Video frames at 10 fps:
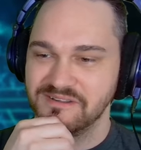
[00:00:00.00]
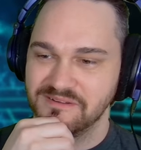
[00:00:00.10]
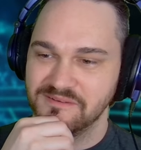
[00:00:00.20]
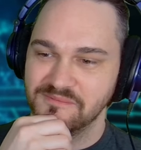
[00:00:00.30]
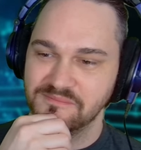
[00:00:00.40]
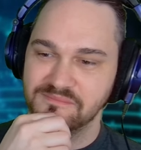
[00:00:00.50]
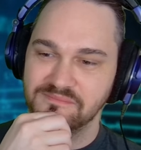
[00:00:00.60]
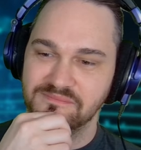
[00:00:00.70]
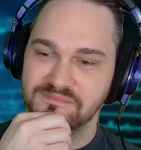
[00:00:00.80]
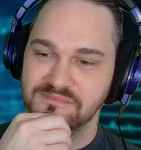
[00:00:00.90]

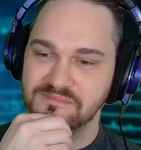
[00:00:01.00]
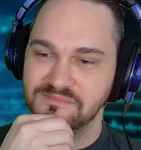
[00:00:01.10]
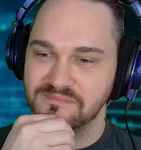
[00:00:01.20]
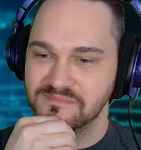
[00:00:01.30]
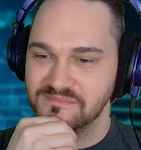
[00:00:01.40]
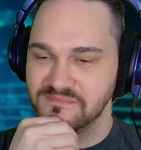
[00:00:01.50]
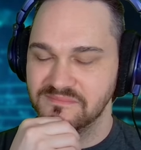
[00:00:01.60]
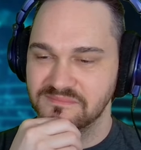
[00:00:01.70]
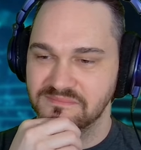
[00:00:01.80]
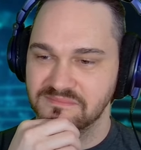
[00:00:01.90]

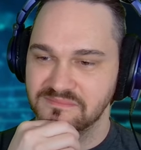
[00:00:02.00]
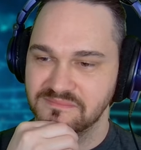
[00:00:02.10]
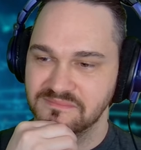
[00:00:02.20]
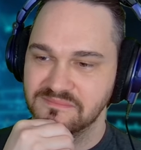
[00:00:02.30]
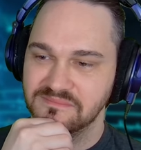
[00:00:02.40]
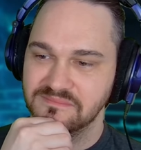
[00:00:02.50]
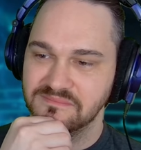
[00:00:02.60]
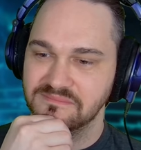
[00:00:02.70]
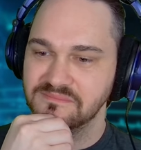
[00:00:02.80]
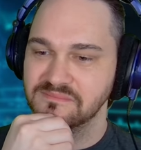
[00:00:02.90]

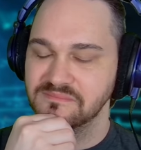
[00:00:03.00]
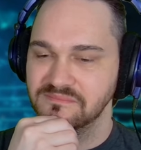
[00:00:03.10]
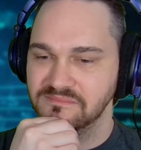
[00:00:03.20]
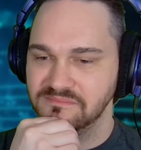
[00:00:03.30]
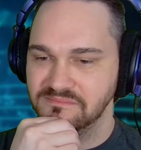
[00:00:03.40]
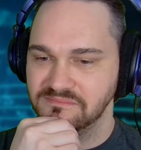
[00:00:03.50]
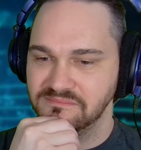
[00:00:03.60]
Nobody speaks.